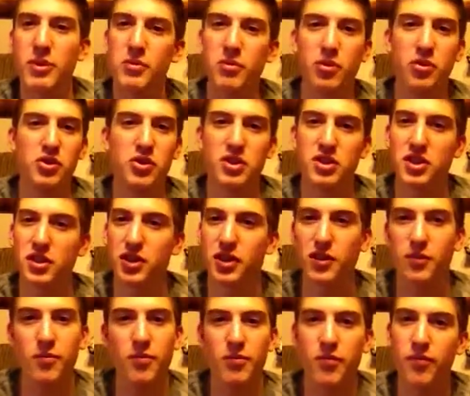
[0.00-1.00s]
people and just
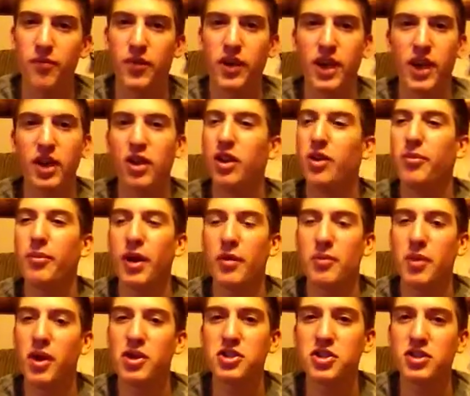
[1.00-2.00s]
kill them by
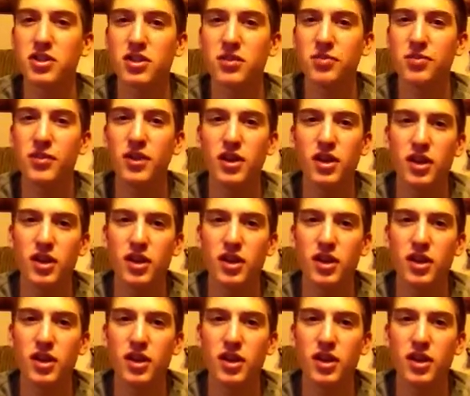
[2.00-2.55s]
punching them.